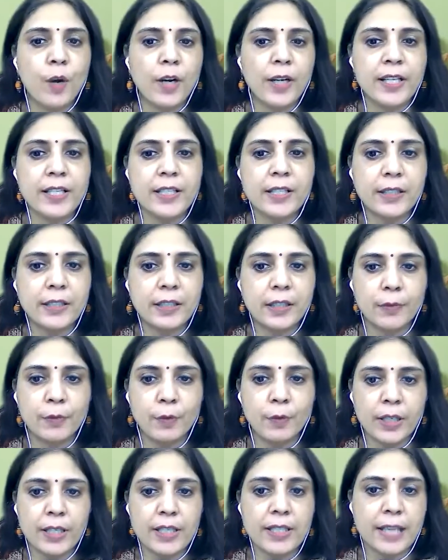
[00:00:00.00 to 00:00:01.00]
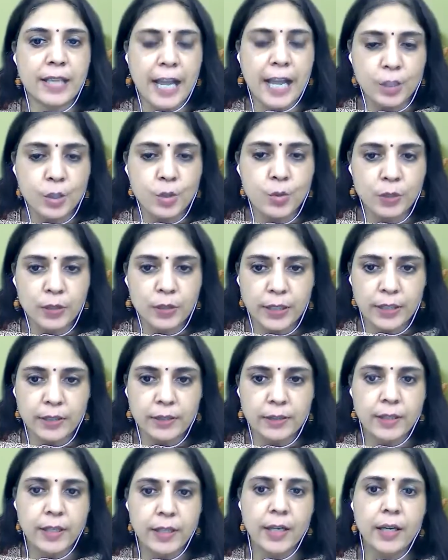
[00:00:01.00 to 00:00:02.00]
know what is that, what is actual
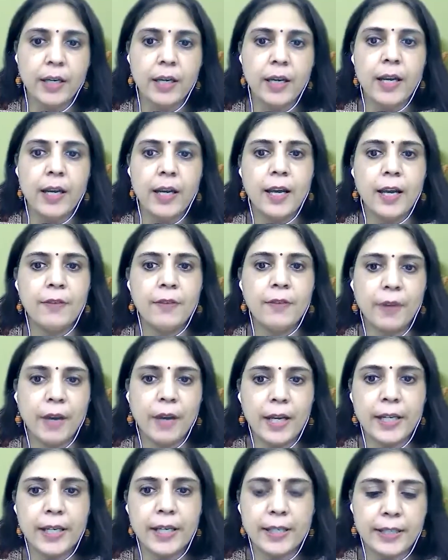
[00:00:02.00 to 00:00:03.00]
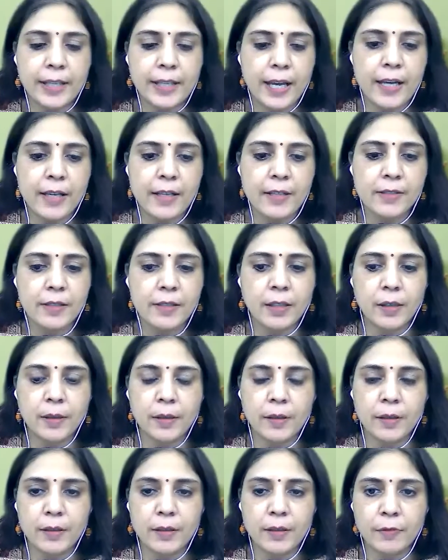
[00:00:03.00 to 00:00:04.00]
Tantra and why it has,
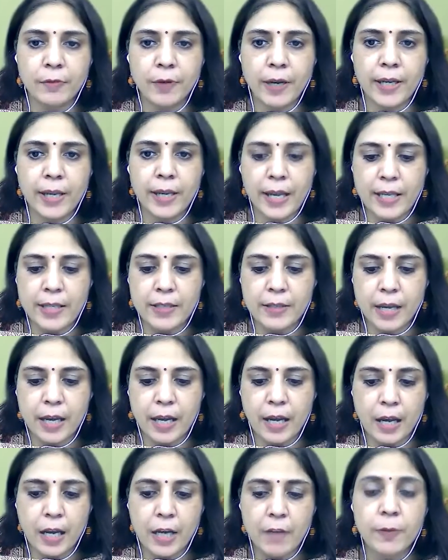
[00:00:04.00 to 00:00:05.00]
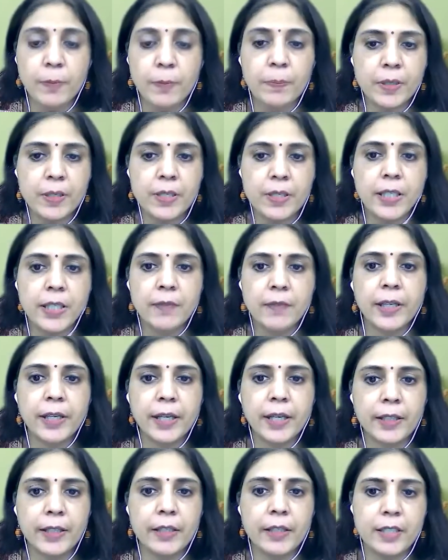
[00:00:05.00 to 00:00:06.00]
are we
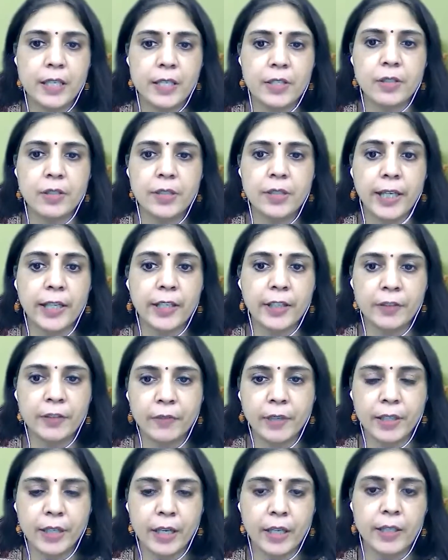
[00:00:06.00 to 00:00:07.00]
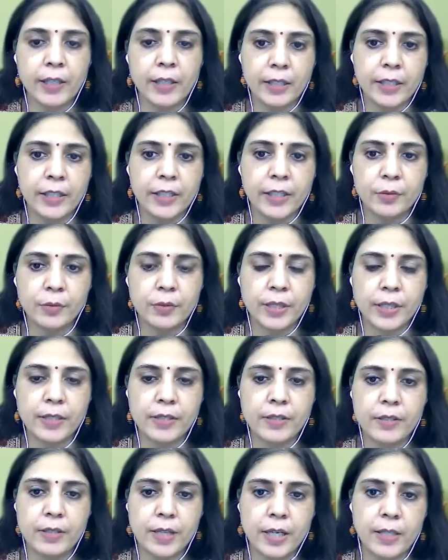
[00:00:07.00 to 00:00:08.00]
perceiving it in such a negative way currently in
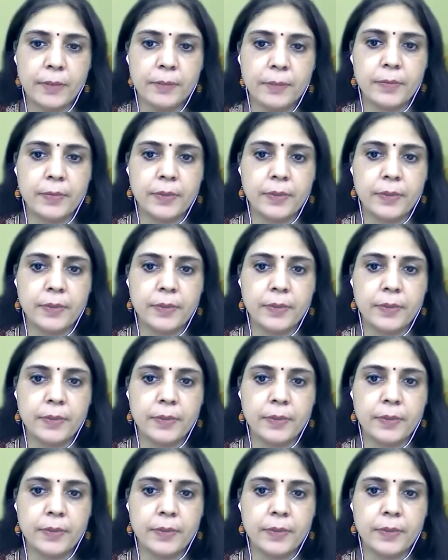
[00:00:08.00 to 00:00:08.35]
today's time?